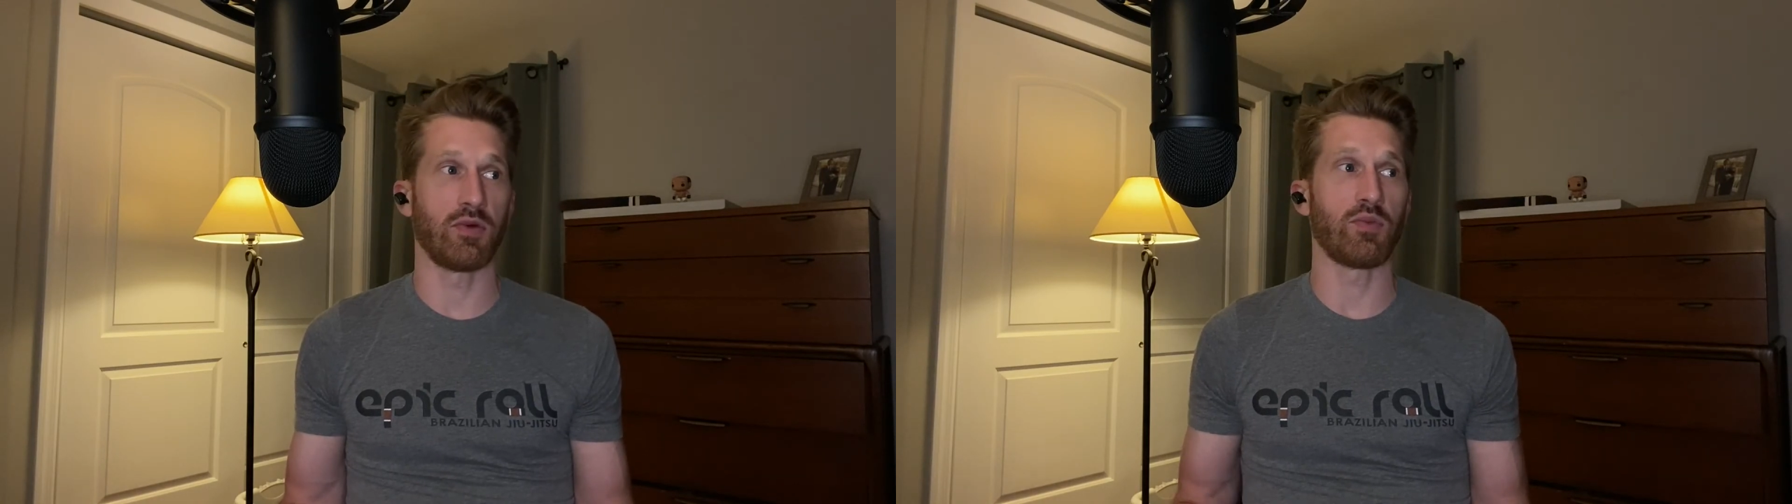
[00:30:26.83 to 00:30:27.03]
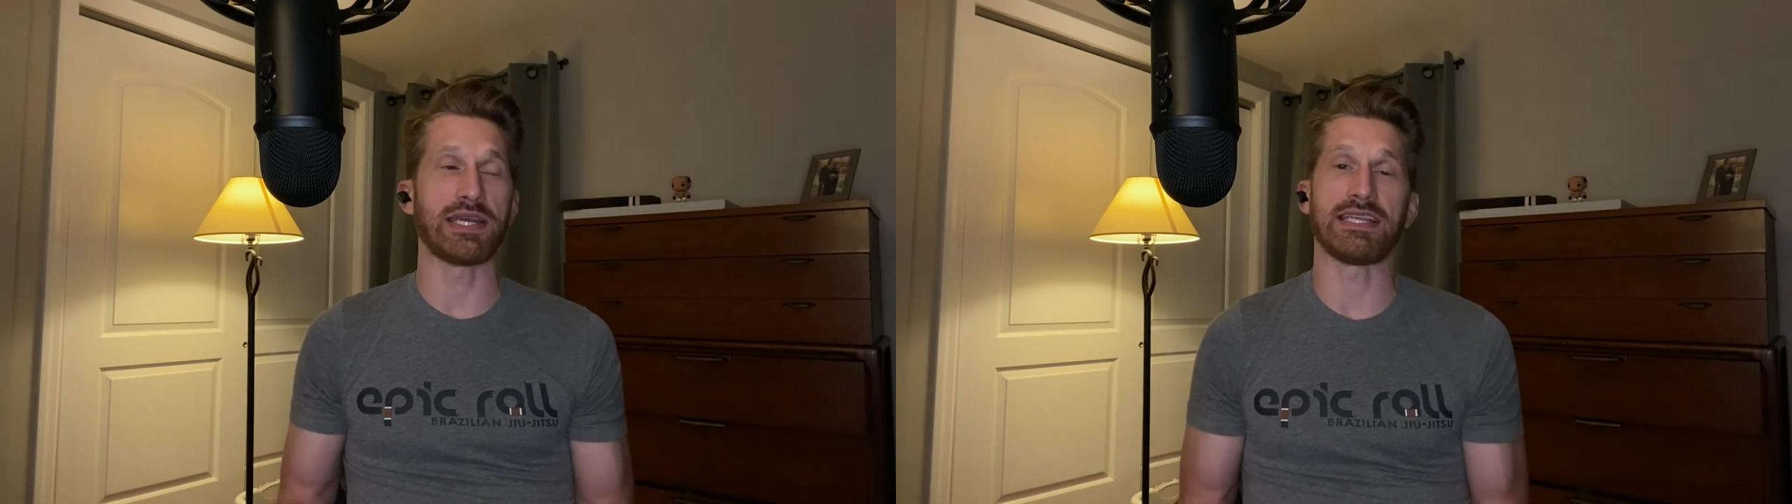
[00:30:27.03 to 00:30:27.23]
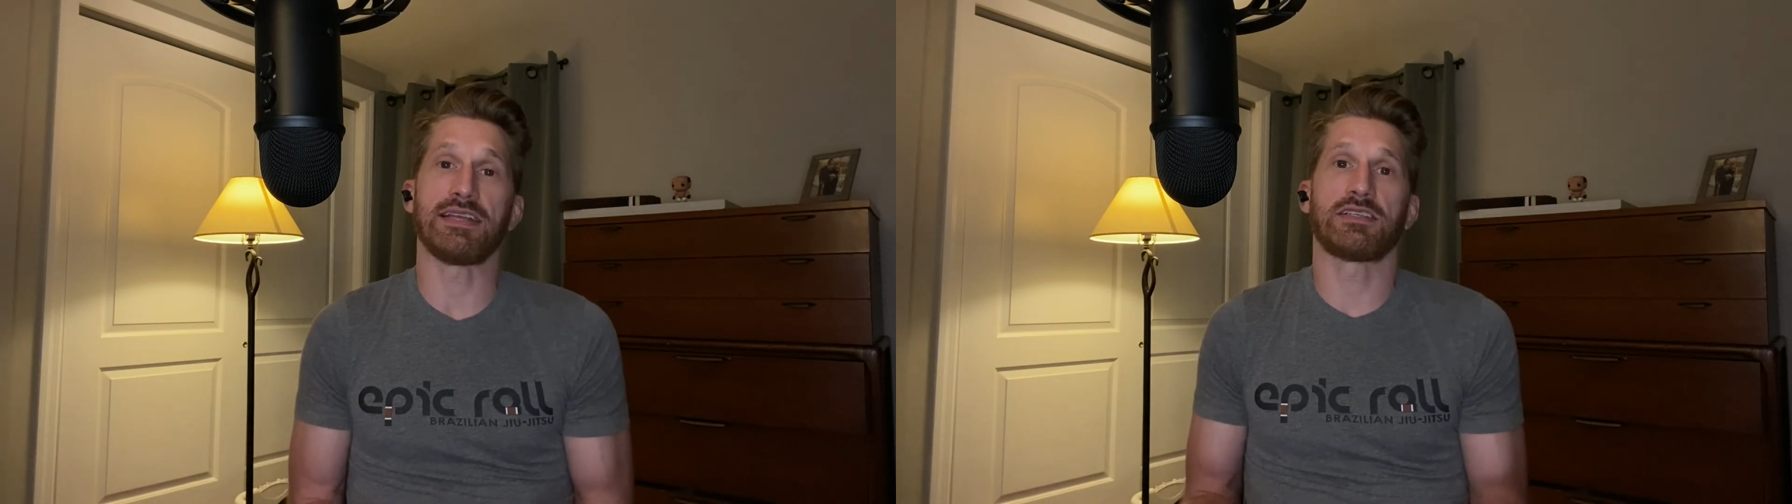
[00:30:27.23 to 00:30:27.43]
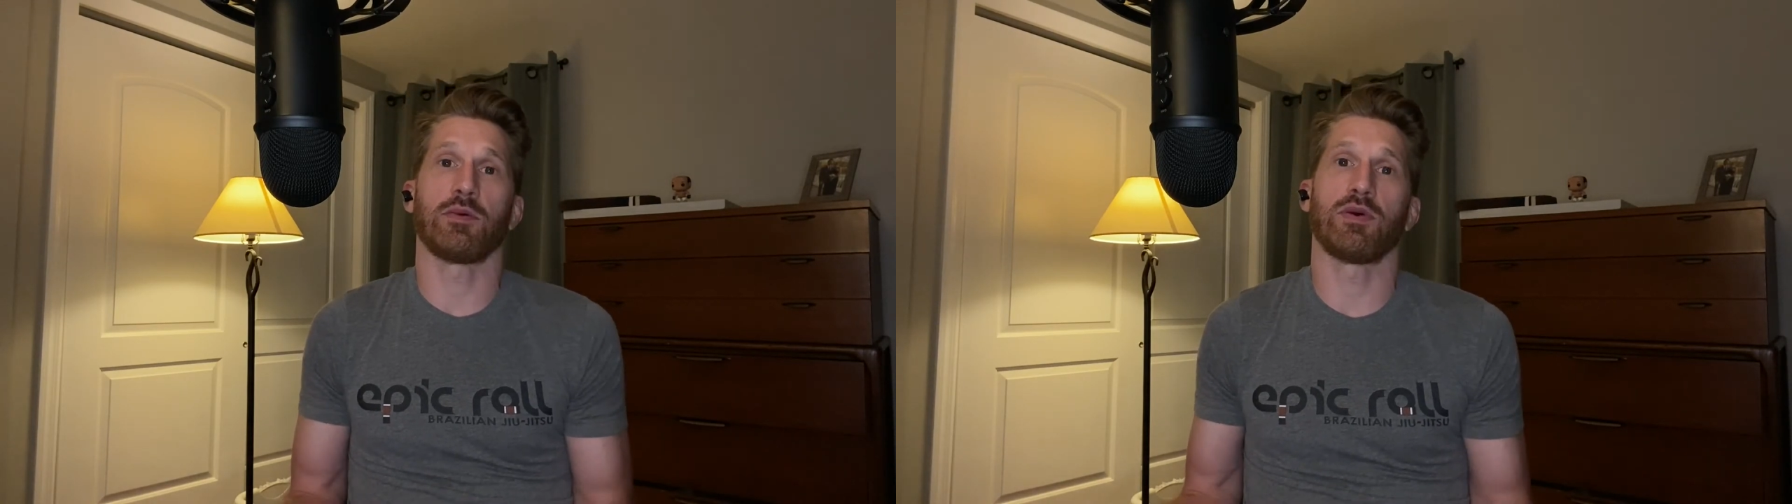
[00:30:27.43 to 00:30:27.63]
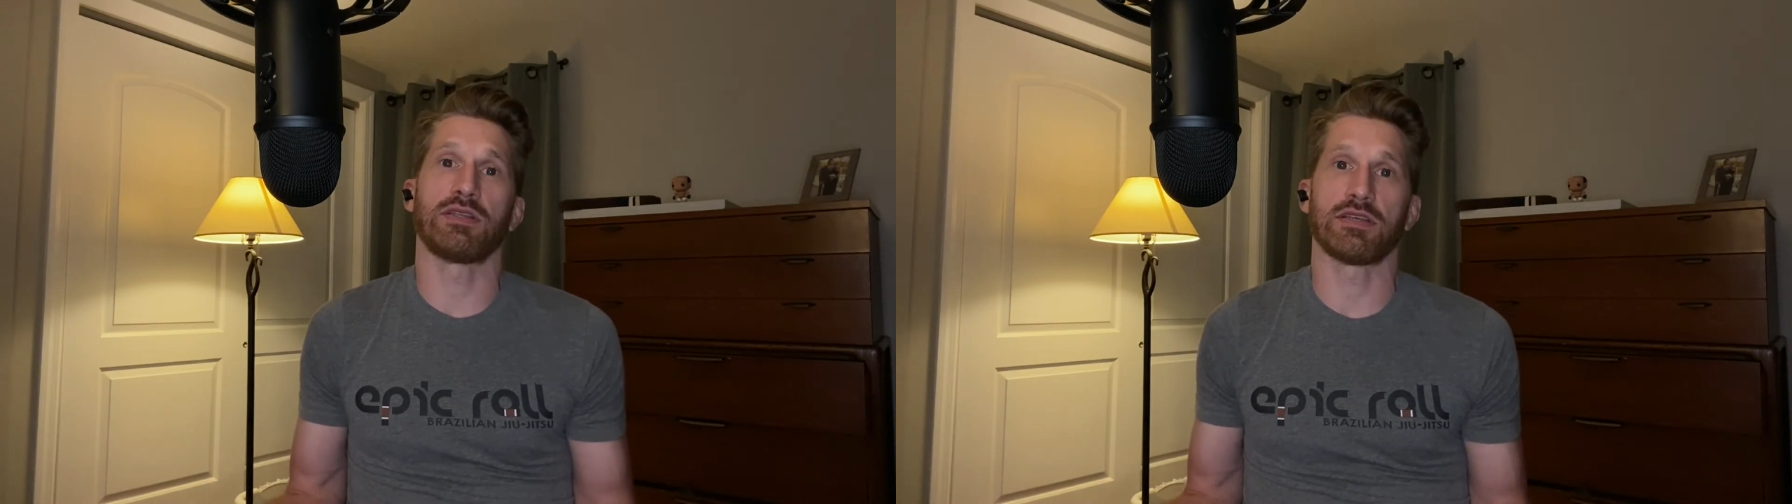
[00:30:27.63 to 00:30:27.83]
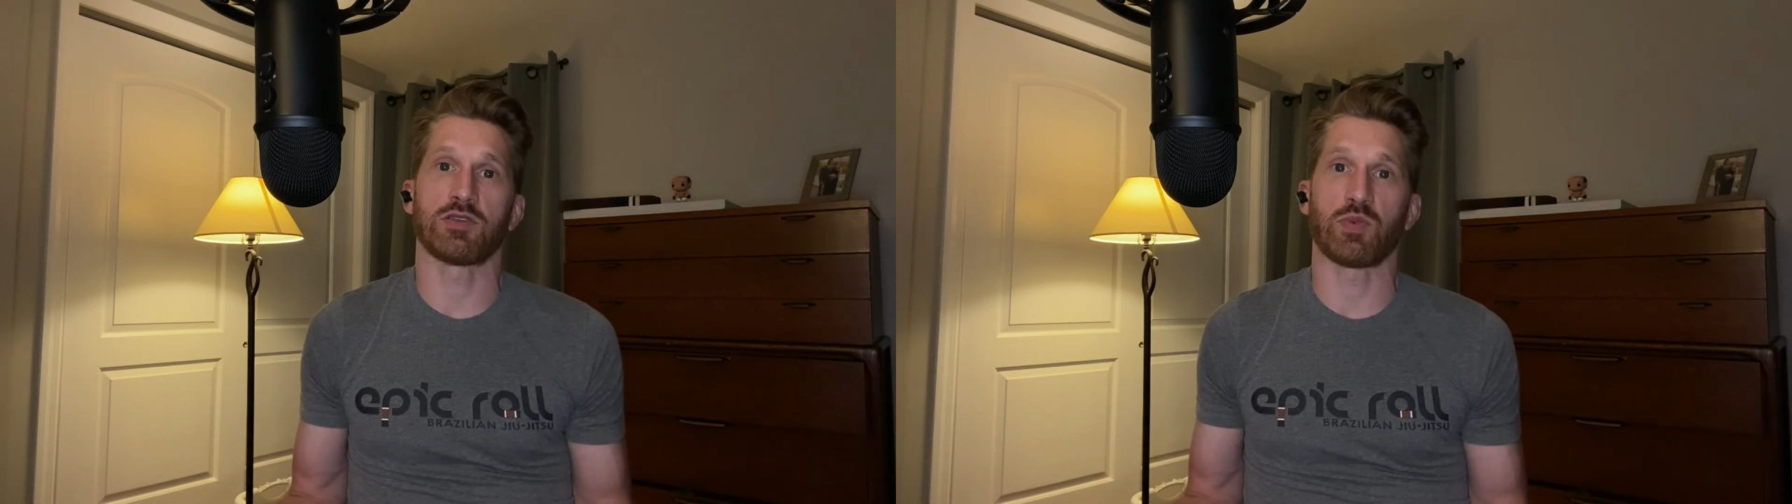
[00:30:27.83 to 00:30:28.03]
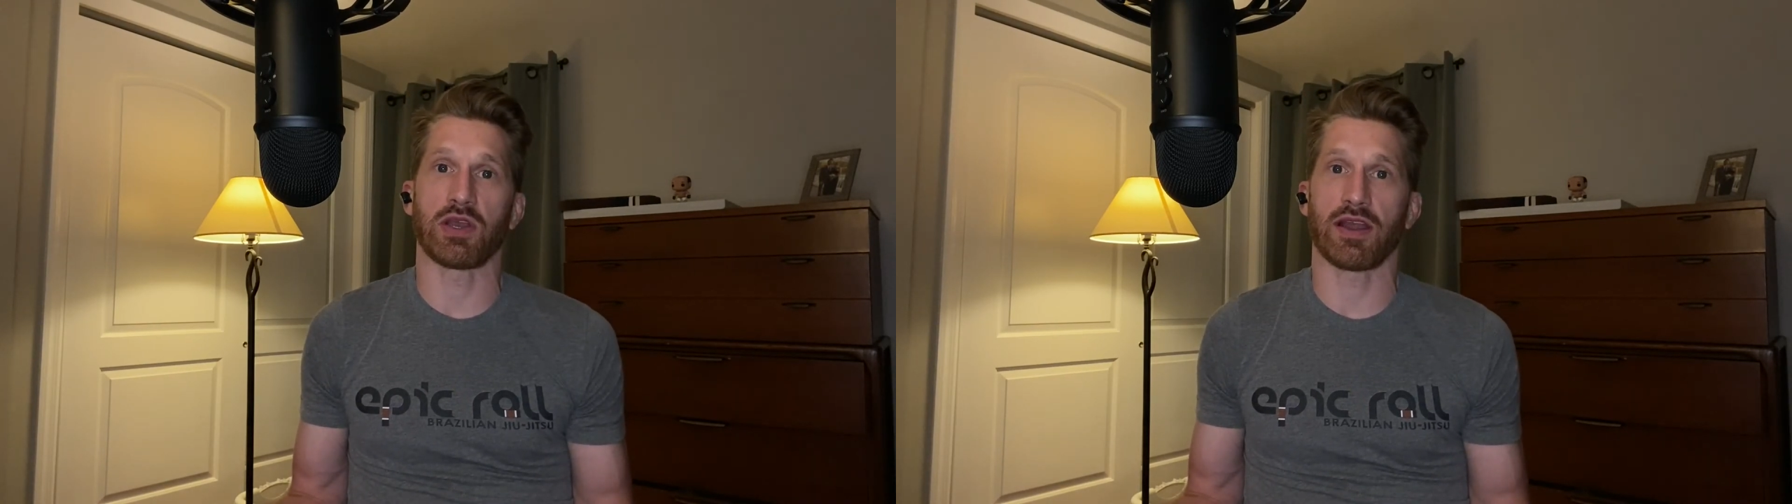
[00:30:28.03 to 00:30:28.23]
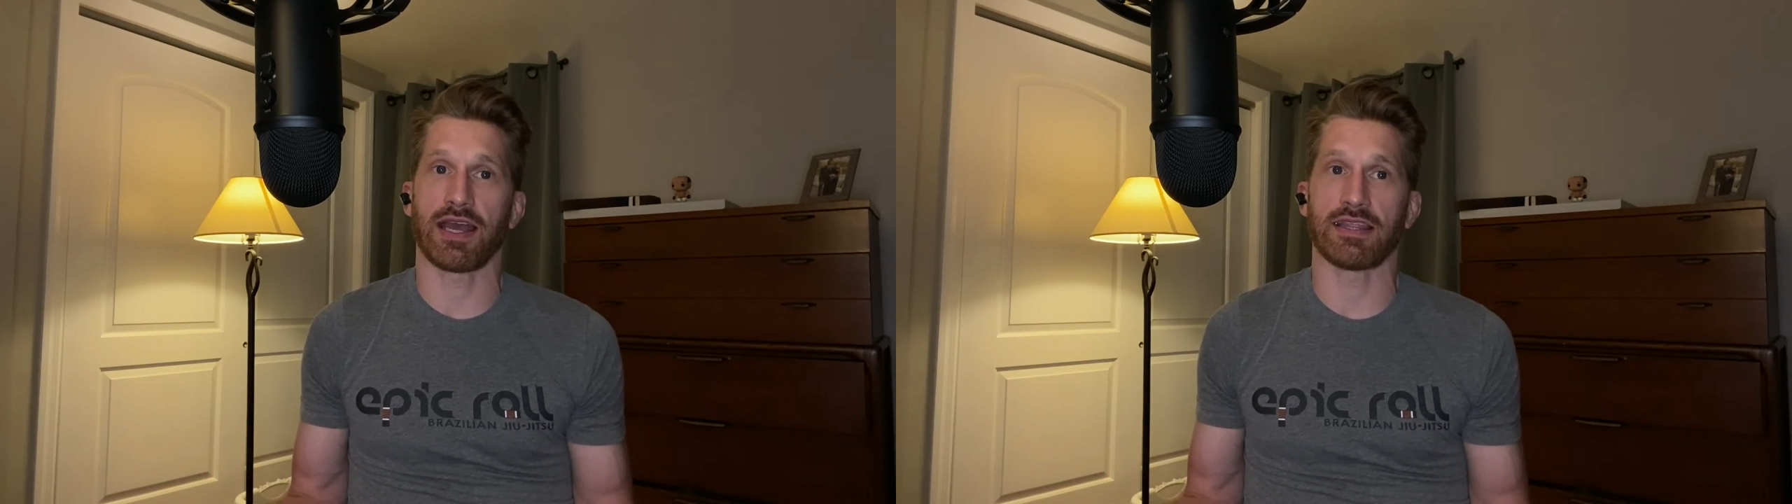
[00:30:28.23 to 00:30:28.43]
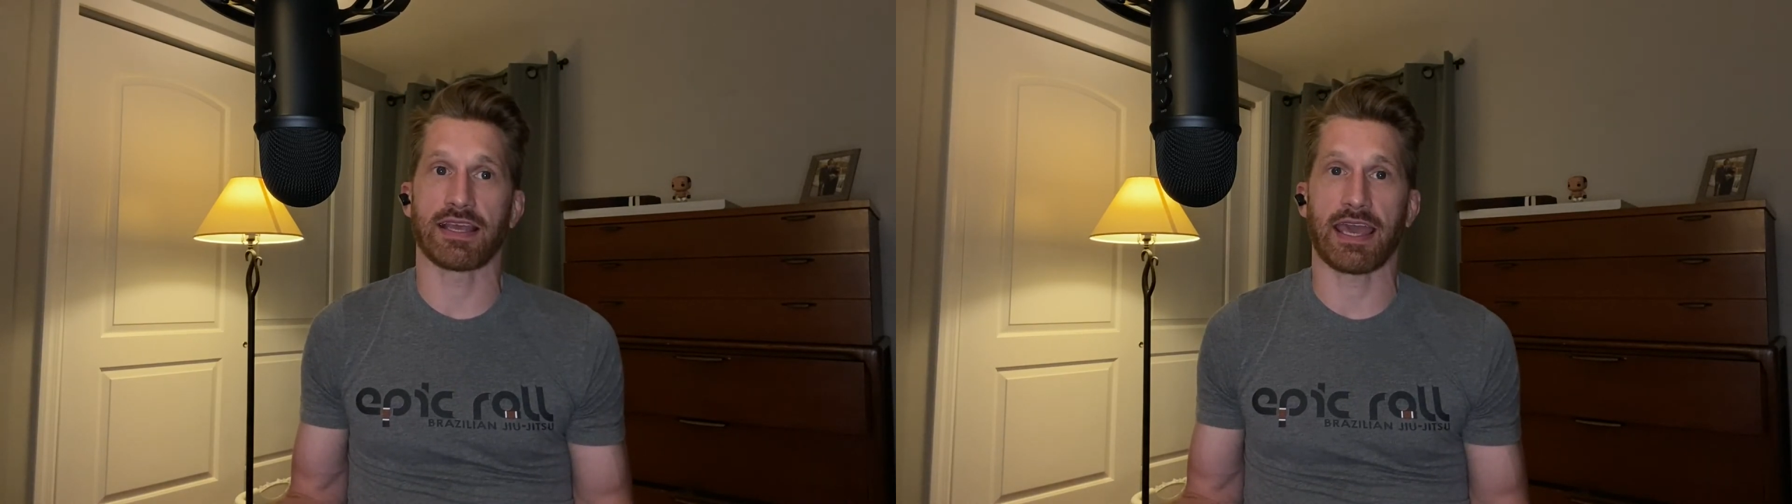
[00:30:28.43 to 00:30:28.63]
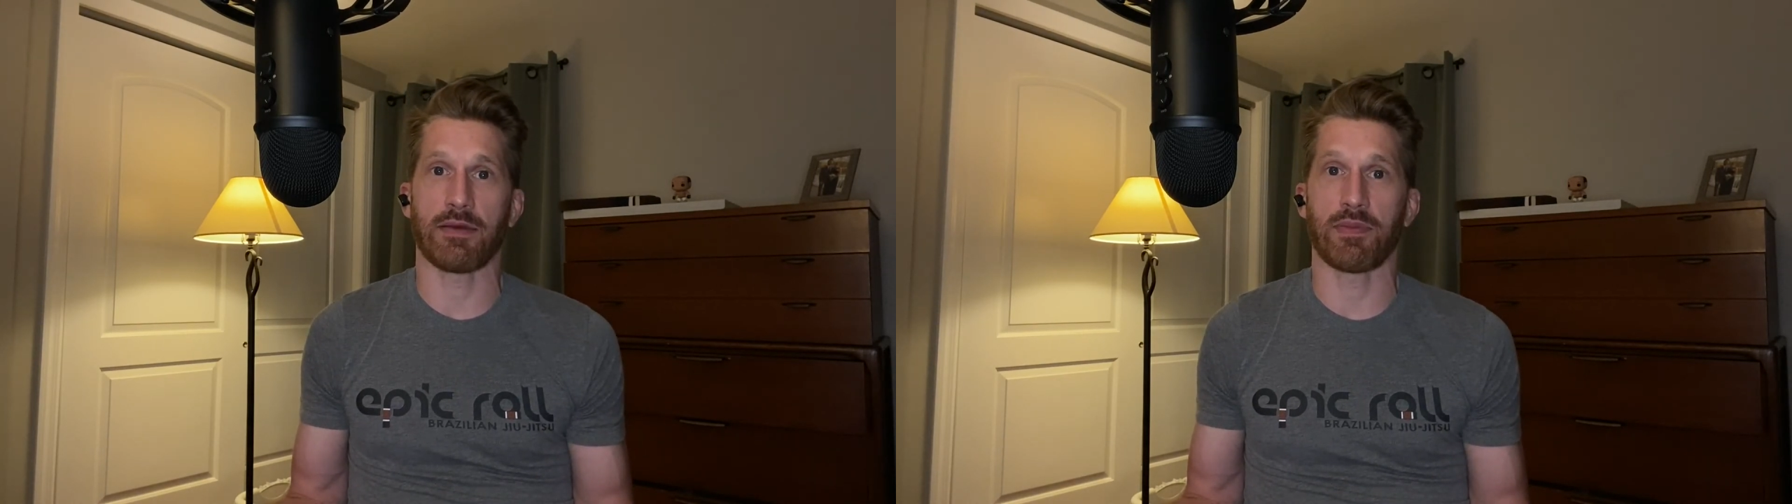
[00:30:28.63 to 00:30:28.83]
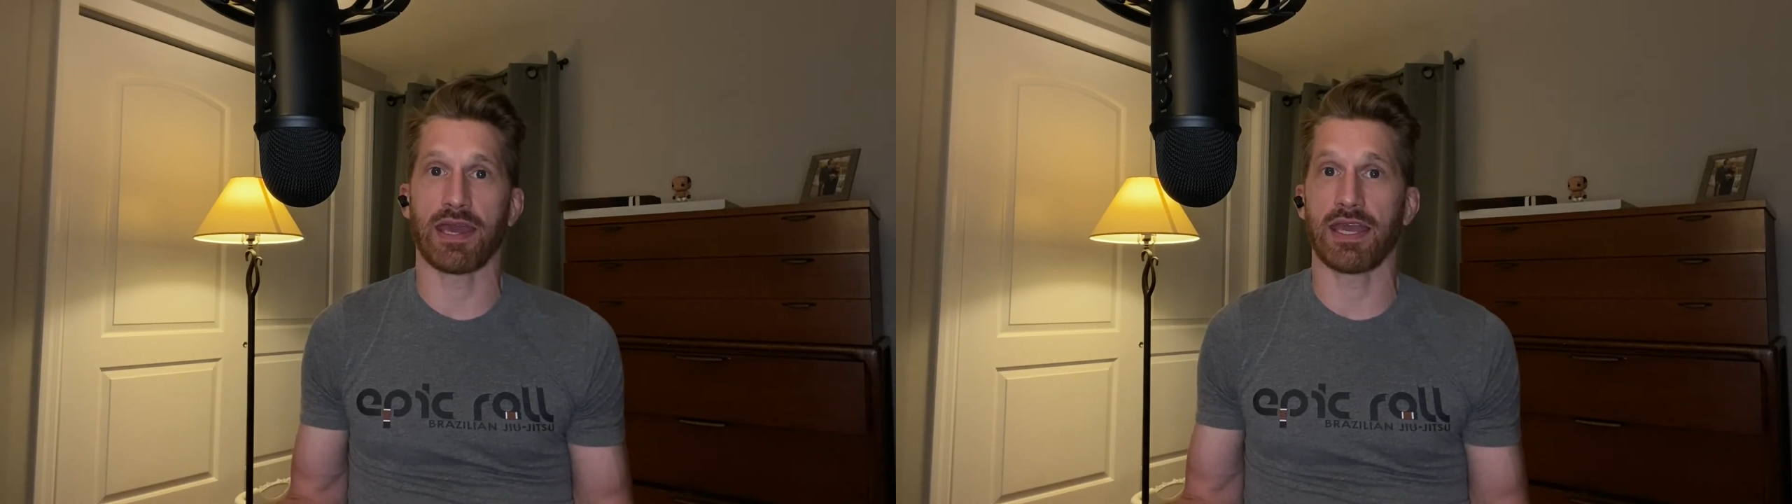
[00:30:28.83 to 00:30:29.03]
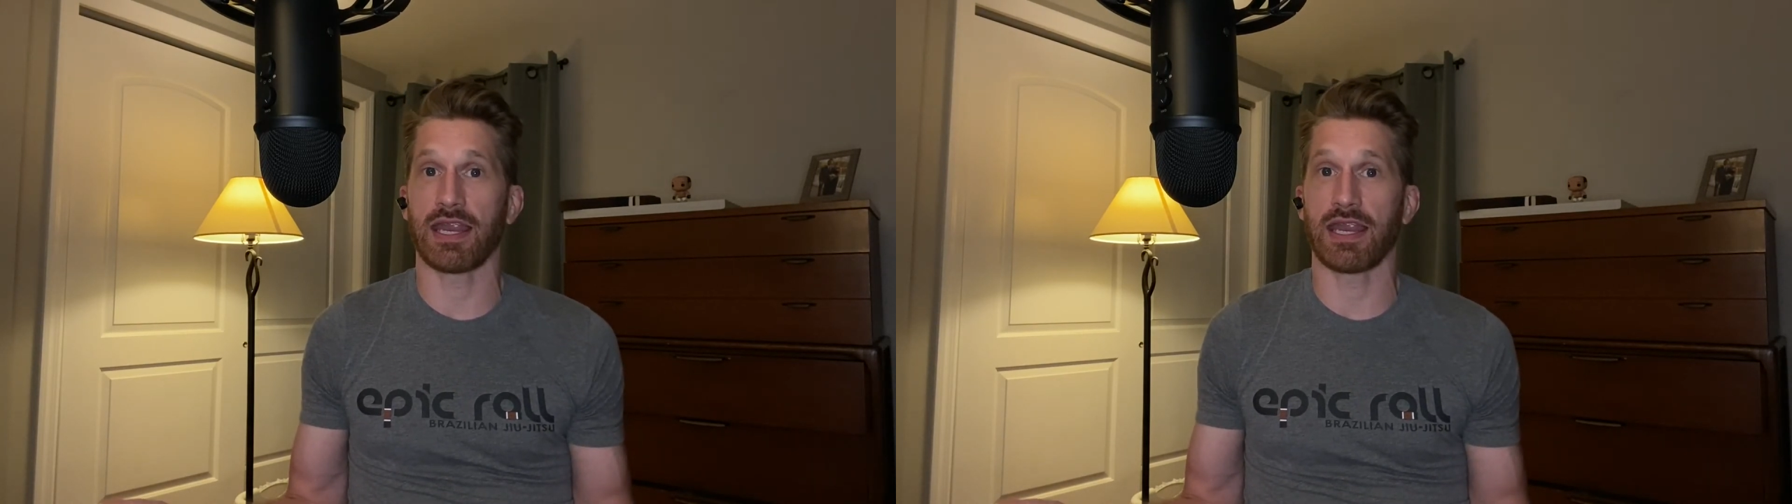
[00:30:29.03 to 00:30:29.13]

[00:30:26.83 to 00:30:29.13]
We need someone to spearhead the campaign,